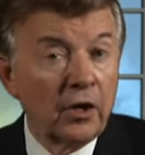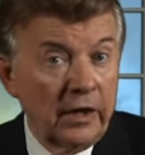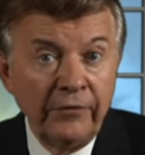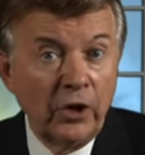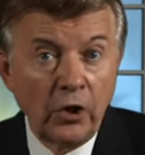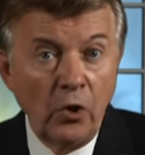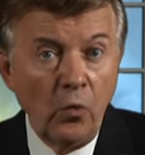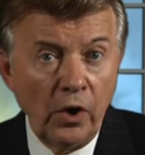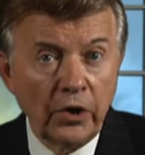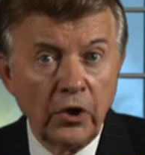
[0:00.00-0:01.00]
even a
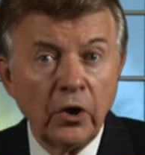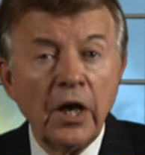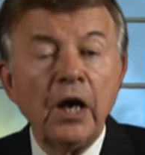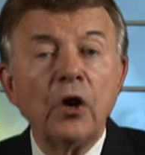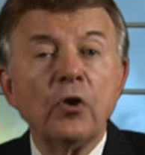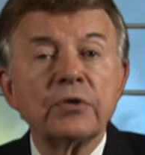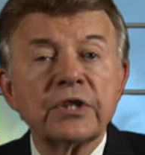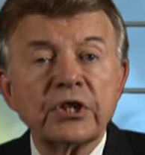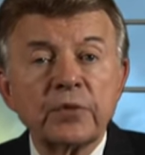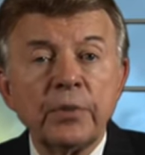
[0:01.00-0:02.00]
coworker who's
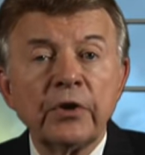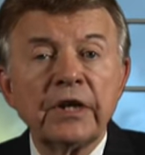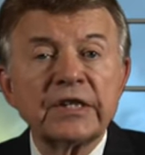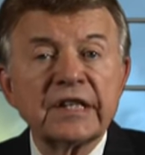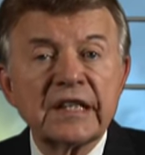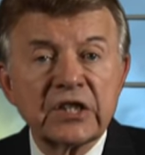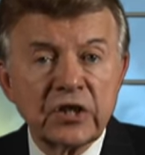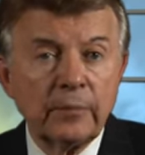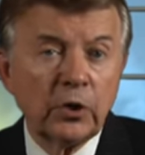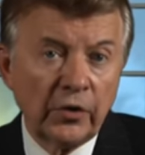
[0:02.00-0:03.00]
experiencing
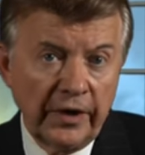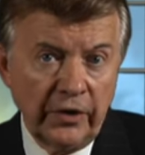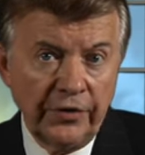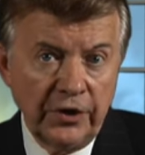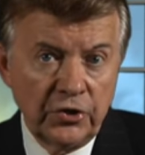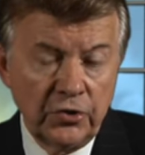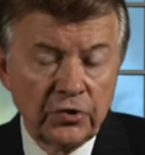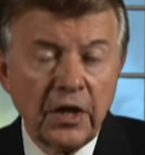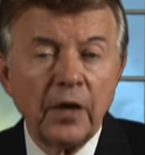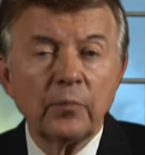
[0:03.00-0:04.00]
similar health
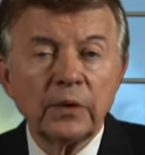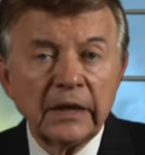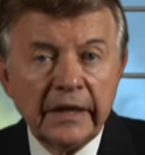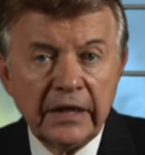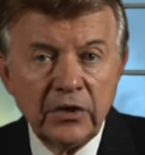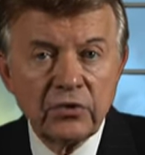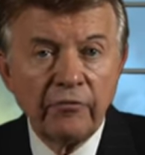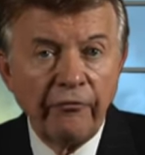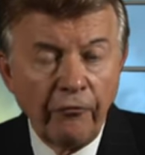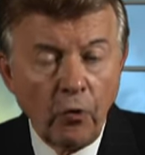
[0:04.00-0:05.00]
issues. Please
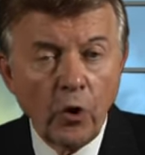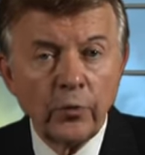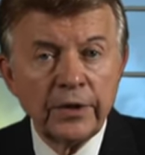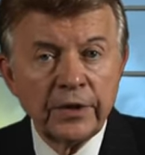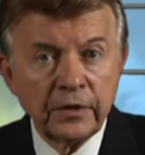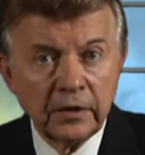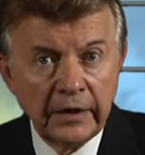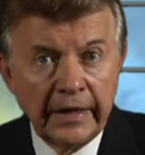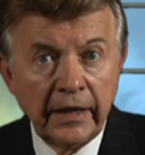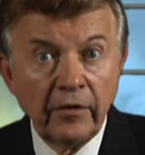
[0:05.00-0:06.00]
forward the
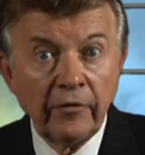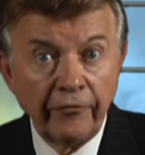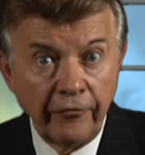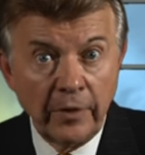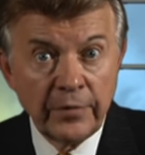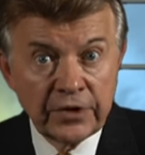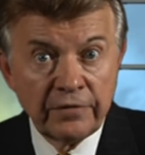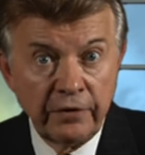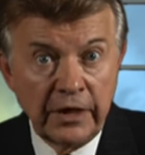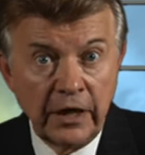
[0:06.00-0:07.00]
link from this
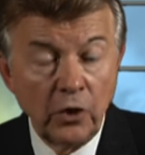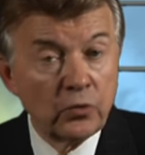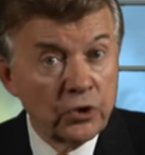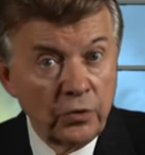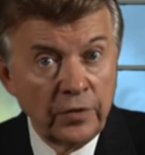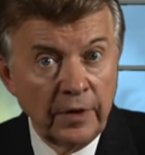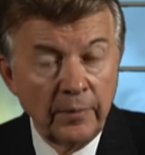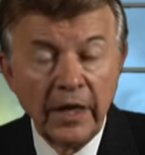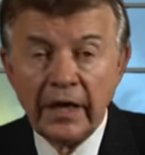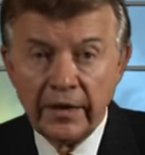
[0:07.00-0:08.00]
video to
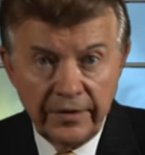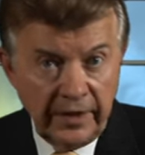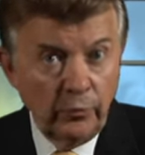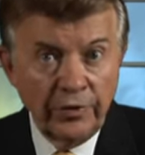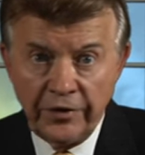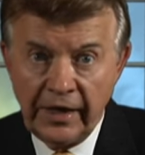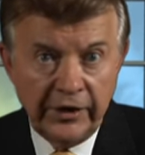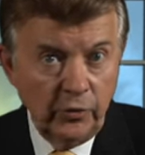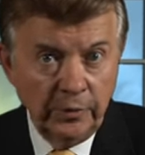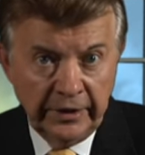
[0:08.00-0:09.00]
them. They will
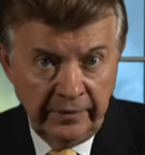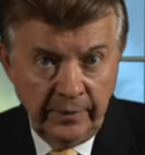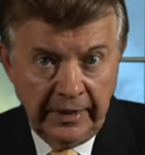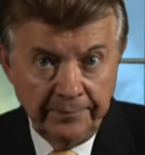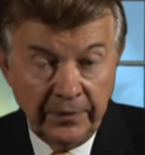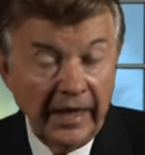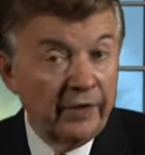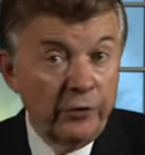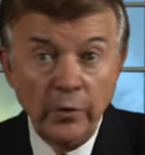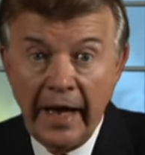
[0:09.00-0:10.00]
thank you, believe me. And
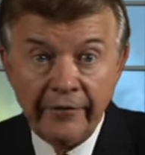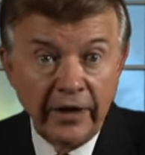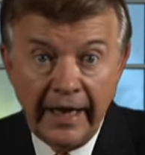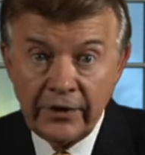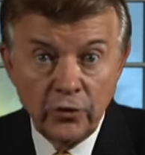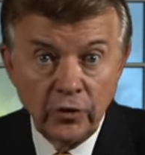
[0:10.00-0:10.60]
if you haven't had